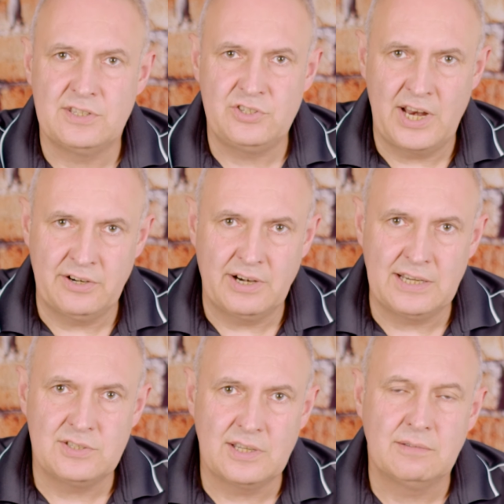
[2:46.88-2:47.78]
the
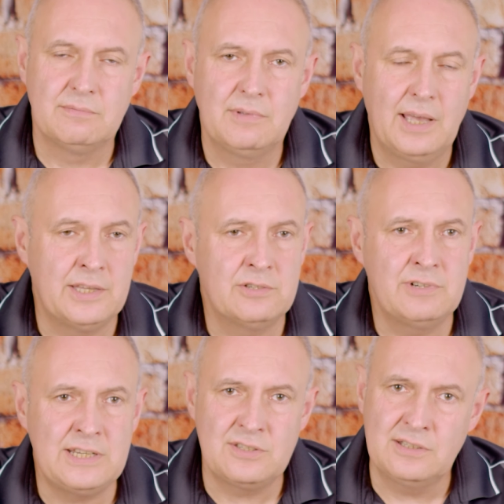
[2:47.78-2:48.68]
generator, and the
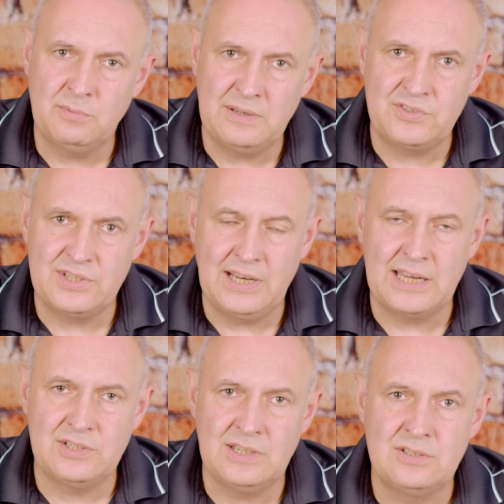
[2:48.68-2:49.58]
reason that we've
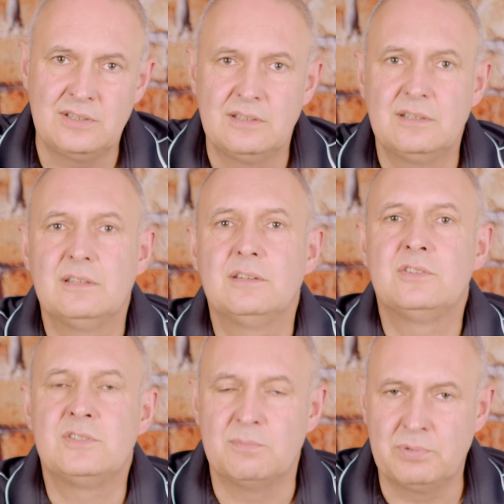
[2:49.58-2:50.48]
selected
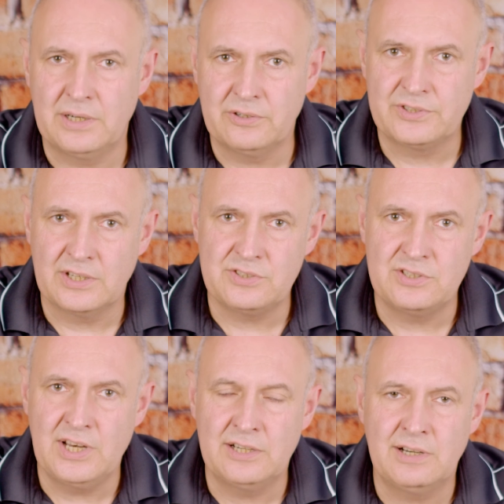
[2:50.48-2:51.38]
to prioritise
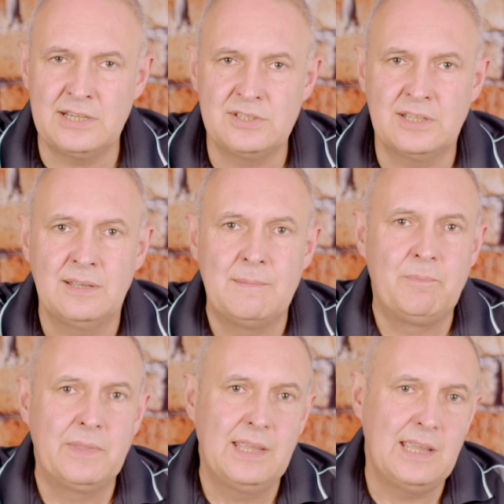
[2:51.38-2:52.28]
the generator
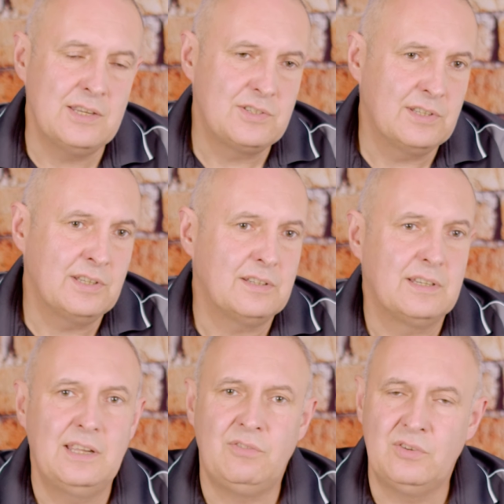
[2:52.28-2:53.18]
is that
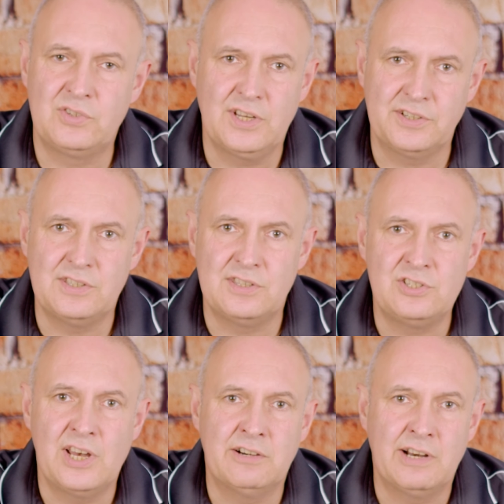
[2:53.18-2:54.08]
if you've started the
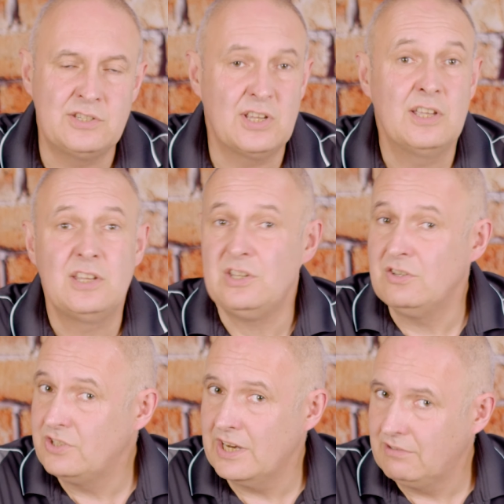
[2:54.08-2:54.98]
generator,
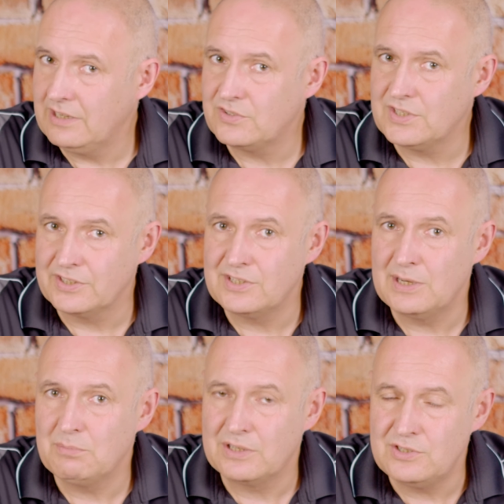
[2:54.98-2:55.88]
you generally have started
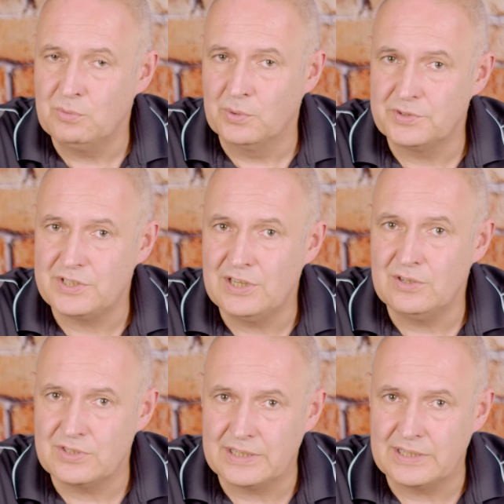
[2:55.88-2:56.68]
it because you want to use